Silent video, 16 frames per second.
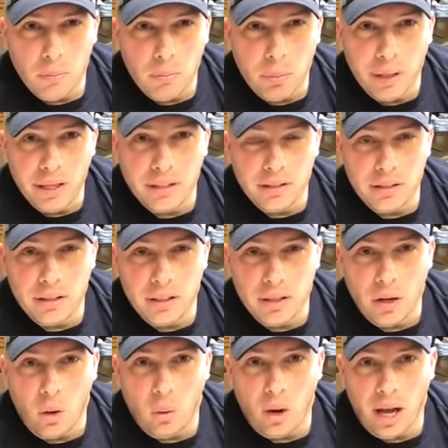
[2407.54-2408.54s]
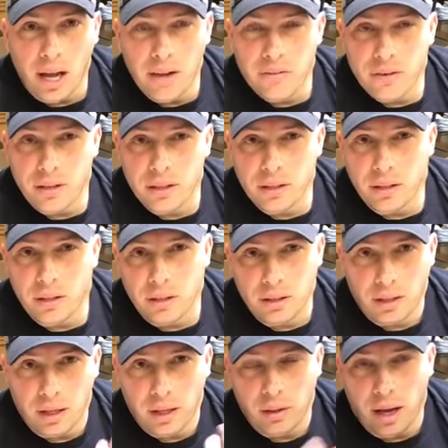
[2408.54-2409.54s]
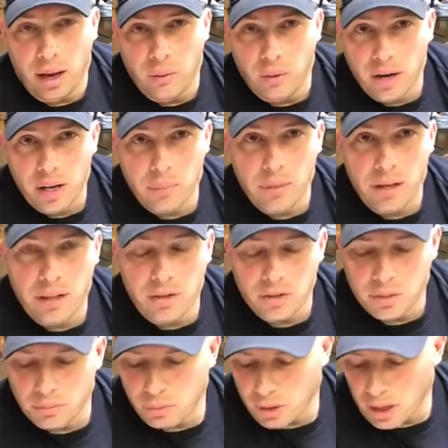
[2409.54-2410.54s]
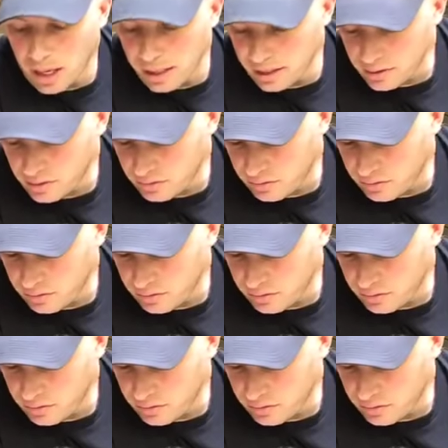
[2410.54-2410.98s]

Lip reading: But, you know, I recommend there's some products